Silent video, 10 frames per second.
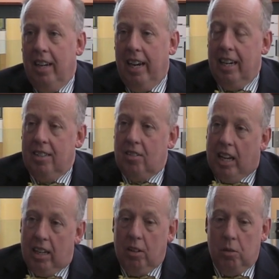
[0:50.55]
And
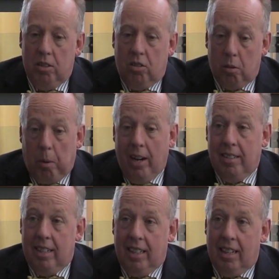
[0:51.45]
it was
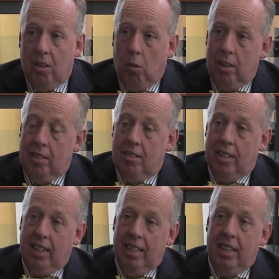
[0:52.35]
surprising that the
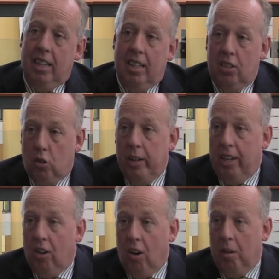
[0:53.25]
ones in the
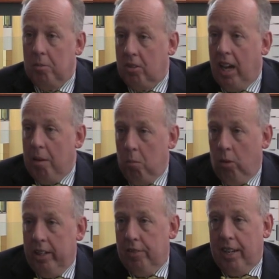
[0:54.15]
treated arms got
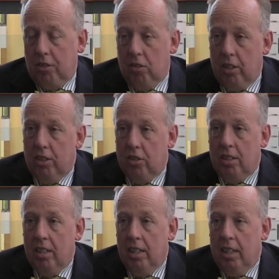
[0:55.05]
more
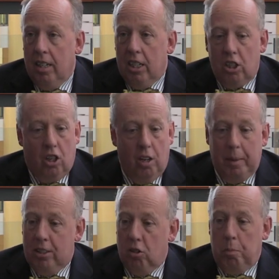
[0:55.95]
neovascularization. Could
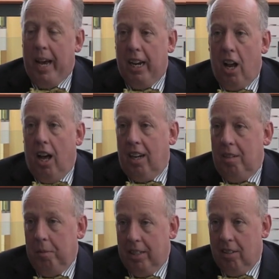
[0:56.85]
have been just bad luck,
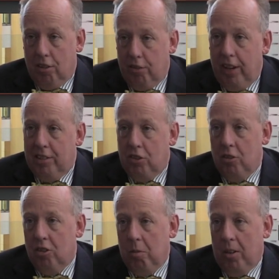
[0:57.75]
because it's a phase
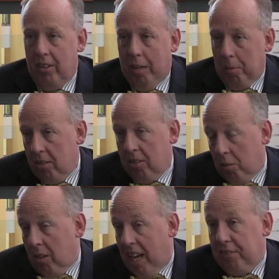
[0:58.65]
two in smaller
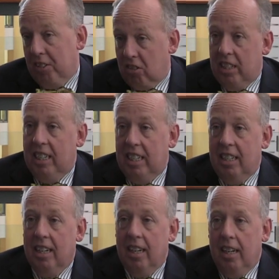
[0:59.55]
numbers. And we'll have to
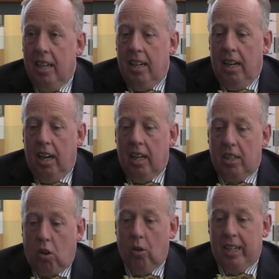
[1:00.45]
see.
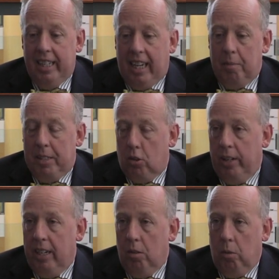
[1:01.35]
Currently, that can be
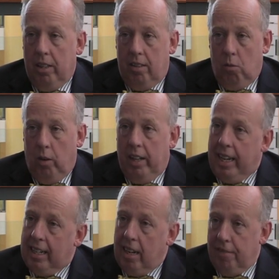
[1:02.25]
treated with one
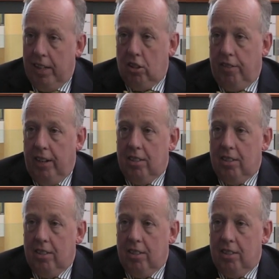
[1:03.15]
of the anti-VEGF